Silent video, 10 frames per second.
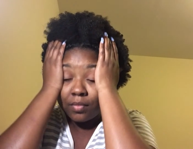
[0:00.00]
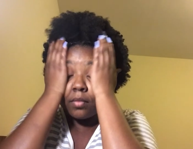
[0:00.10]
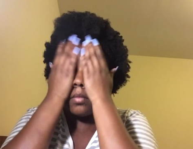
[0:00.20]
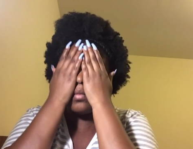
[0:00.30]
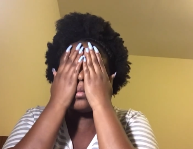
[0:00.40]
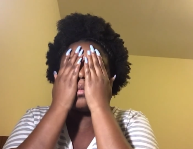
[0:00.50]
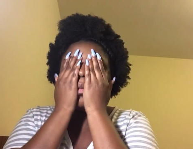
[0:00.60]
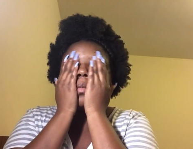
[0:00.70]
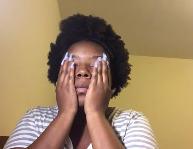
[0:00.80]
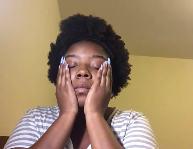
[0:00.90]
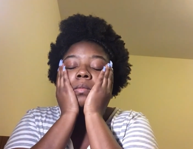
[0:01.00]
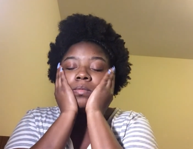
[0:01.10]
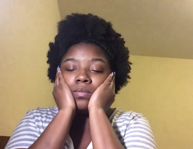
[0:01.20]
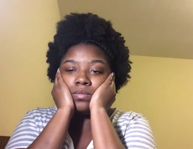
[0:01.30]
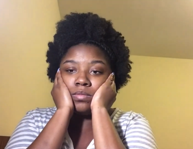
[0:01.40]

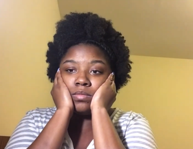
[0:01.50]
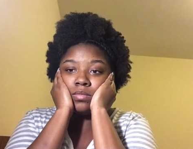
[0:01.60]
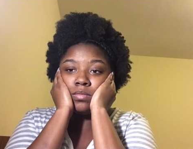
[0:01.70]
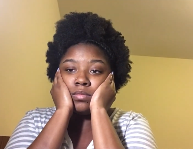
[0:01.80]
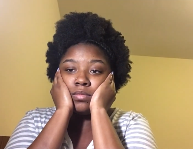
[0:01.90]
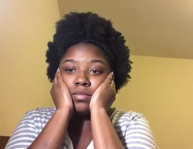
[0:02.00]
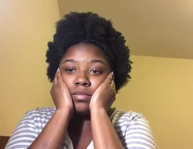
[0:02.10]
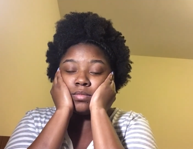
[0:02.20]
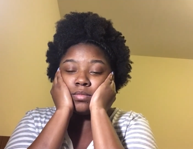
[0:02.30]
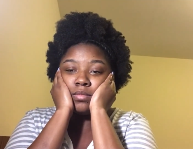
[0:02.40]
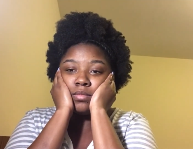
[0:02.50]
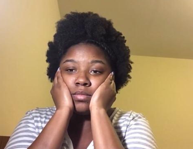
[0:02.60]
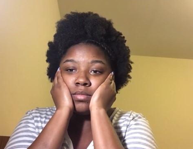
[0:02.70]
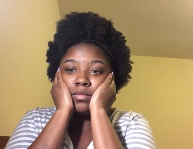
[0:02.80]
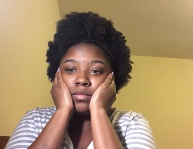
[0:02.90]

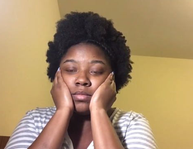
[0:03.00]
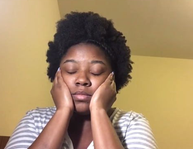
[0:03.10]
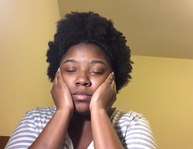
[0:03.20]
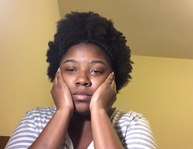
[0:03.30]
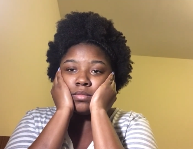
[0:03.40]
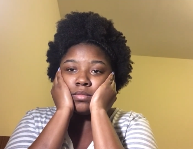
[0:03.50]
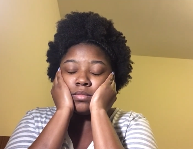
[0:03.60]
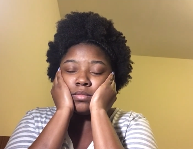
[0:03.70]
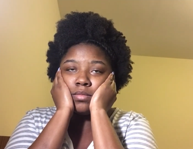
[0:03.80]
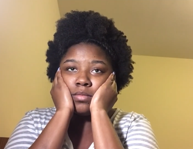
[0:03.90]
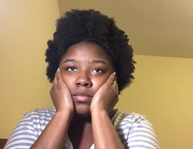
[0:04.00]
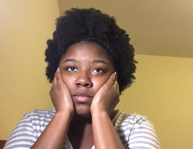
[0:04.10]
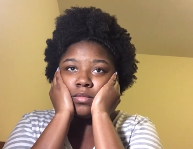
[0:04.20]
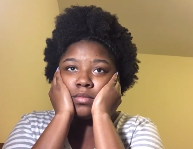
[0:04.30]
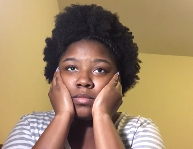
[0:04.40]

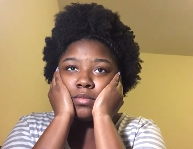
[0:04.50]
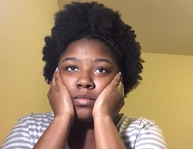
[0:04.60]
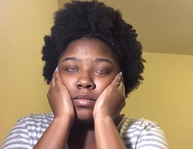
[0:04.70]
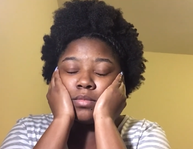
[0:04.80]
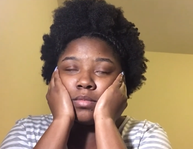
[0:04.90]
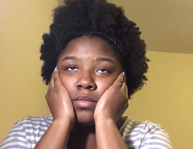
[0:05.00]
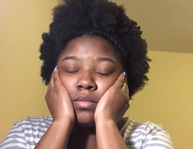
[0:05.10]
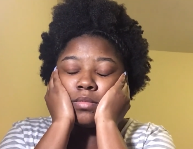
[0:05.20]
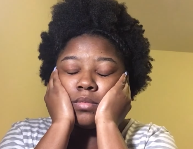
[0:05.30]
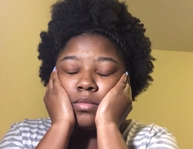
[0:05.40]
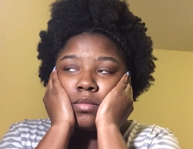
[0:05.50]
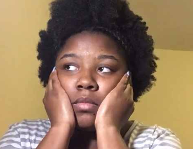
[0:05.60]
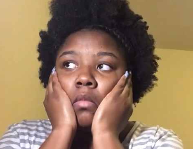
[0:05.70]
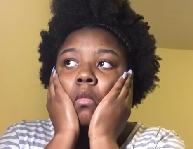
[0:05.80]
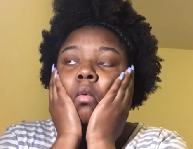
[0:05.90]

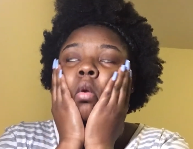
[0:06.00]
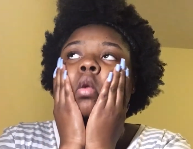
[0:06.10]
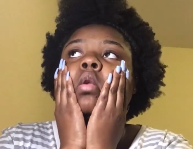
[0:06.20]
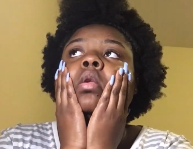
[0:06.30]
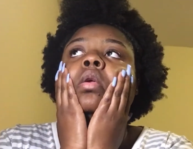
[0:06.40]
Nobody speaks.